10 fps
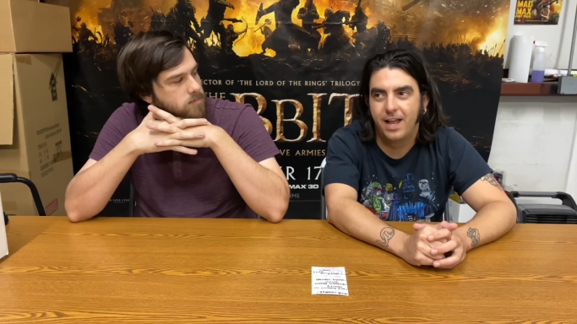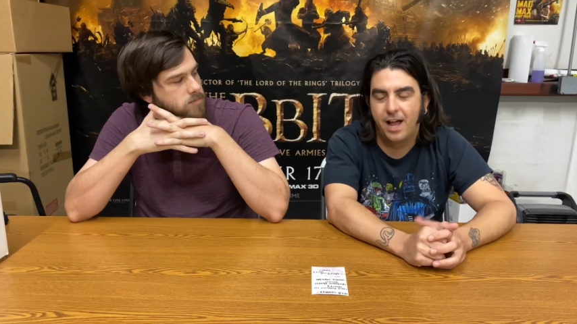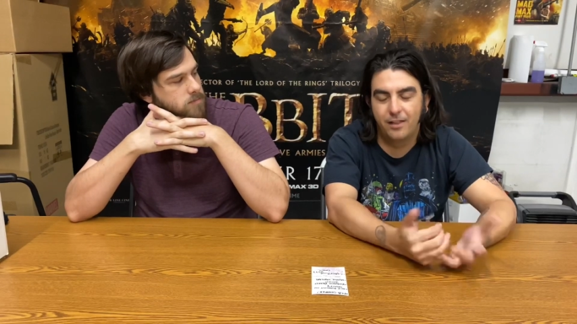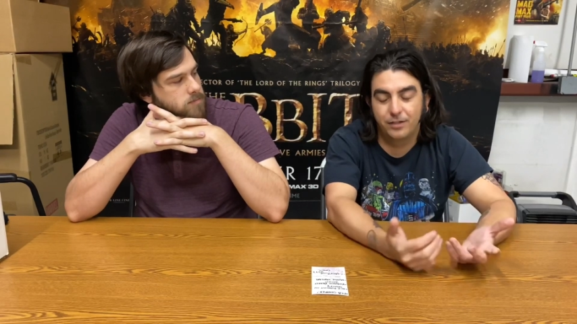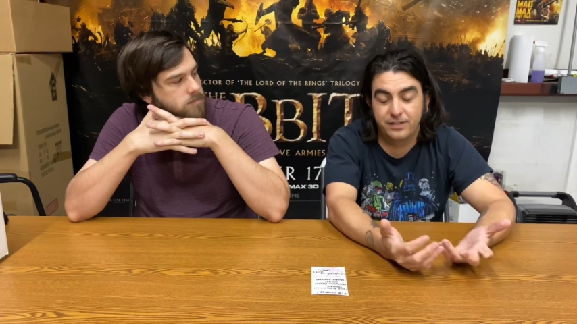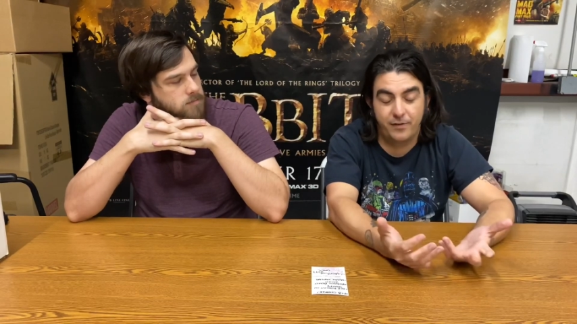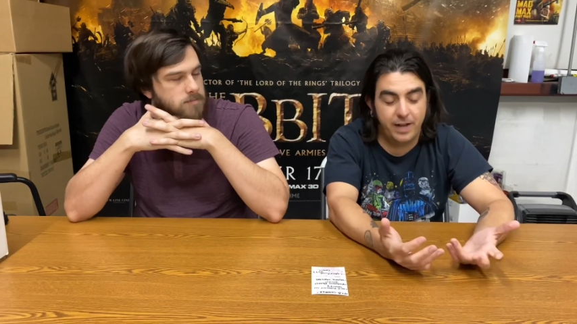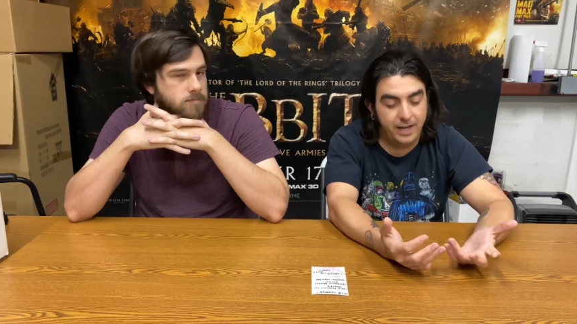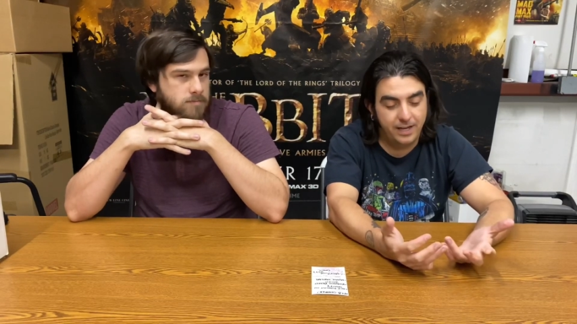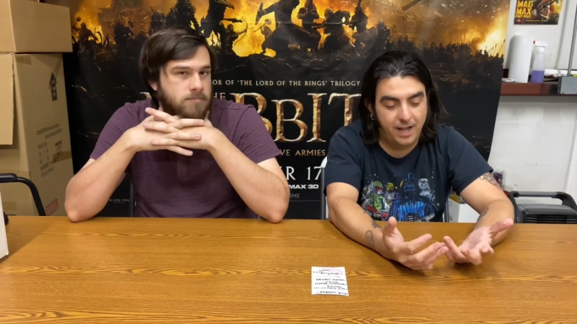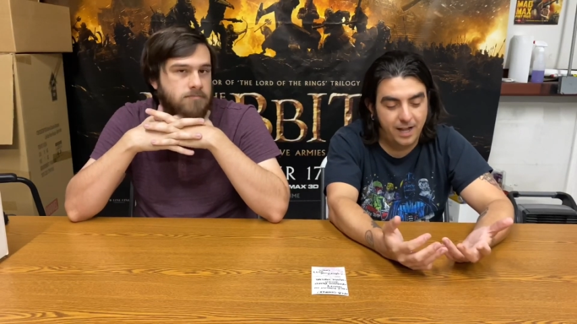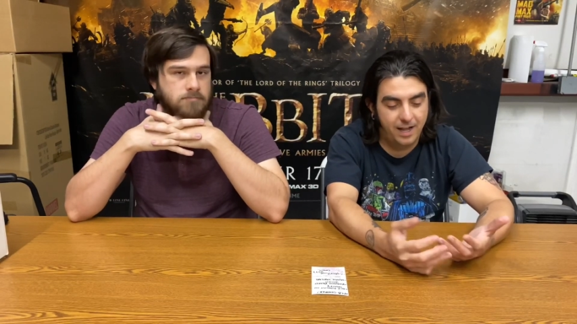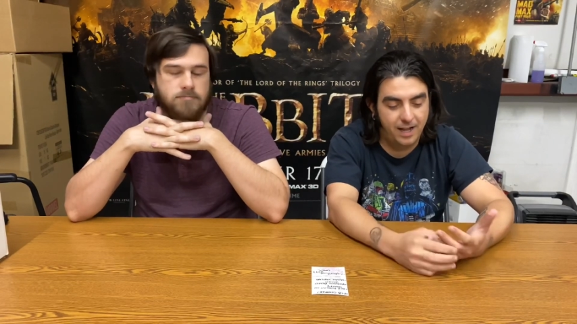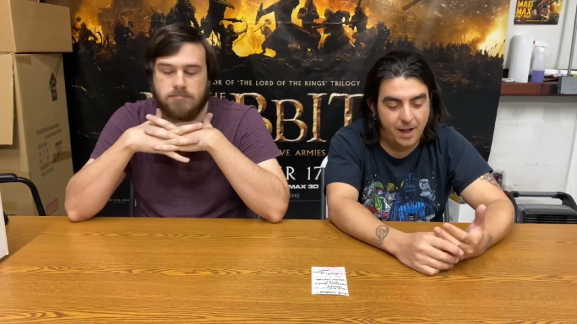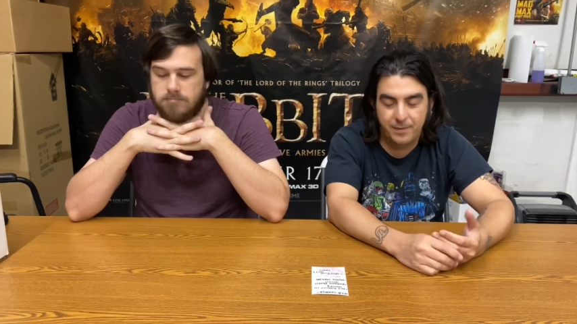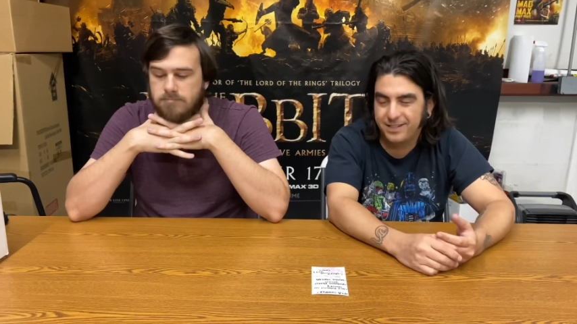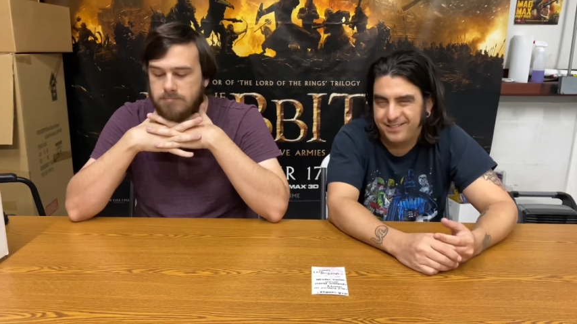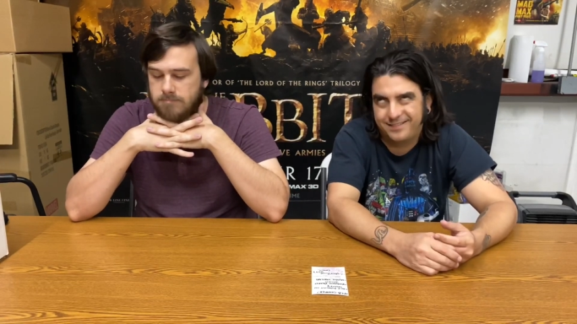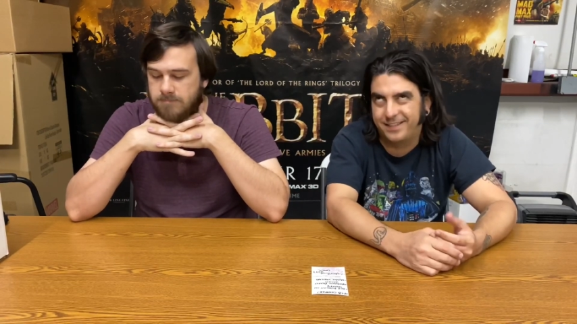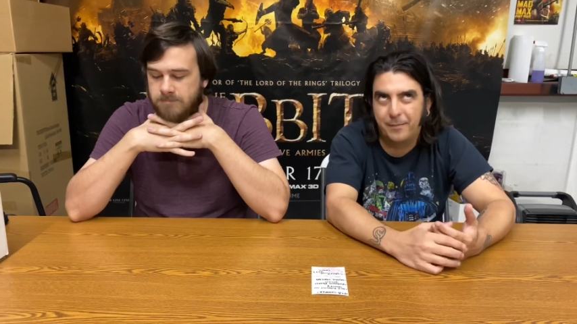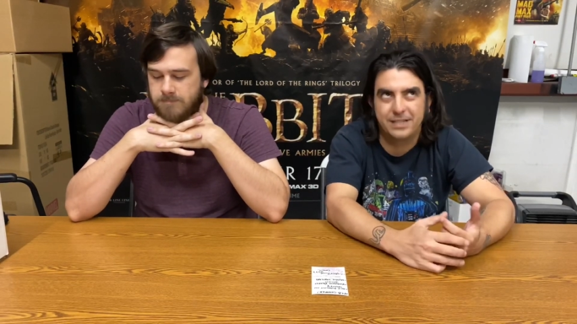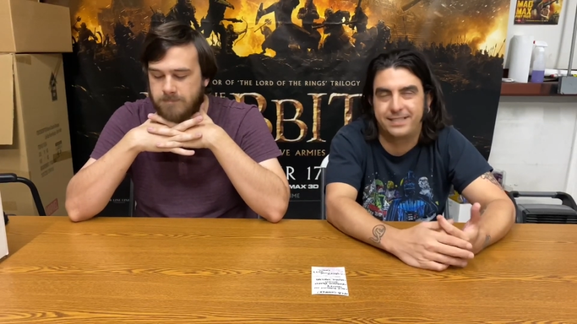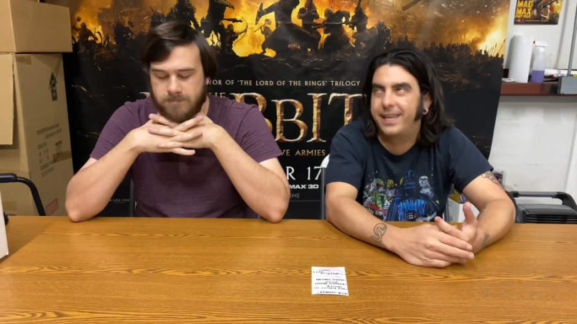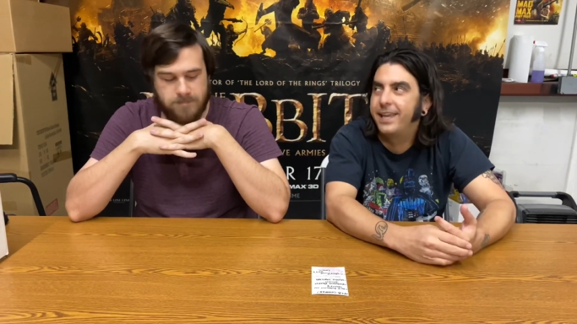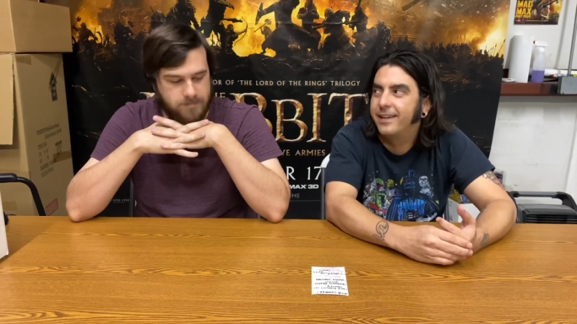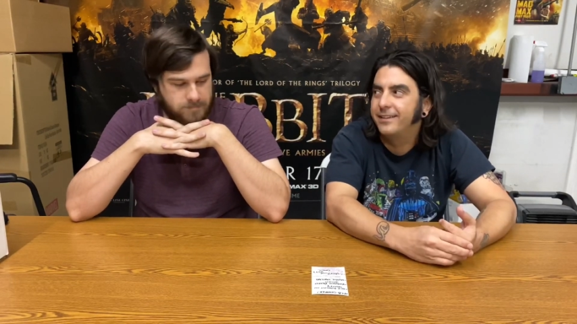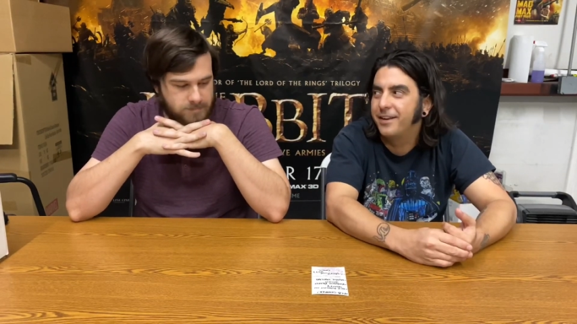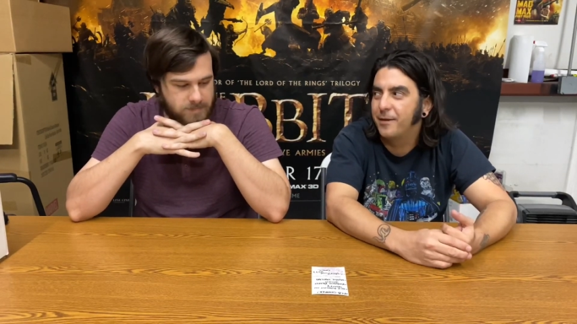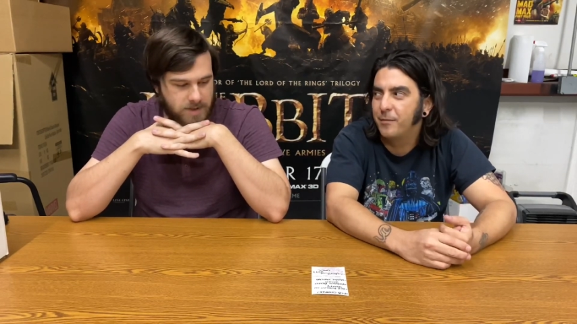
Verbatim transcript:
Speaker 1: Uh, looks funny. Uh, I'm gonna I'm gonna see it. You know, I mean,